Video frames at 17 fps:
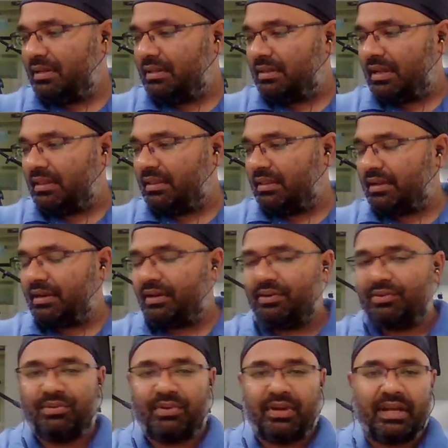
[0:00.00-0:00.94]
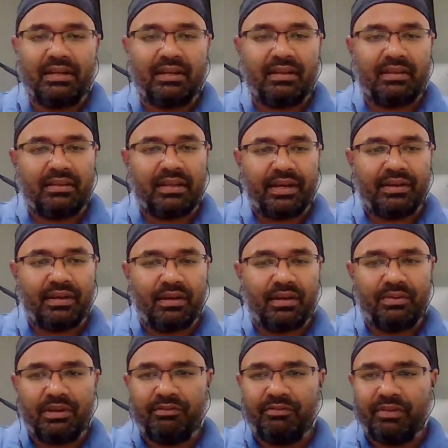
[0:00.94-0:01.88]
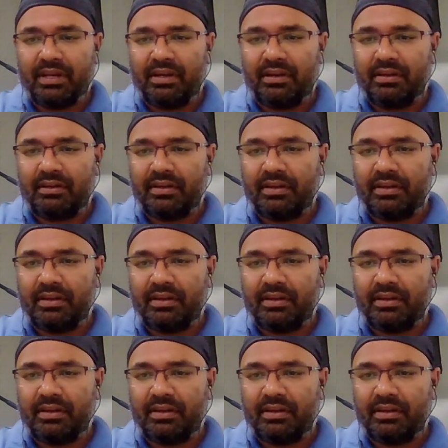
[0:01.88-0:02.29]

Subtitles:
then they can try that right now, and we can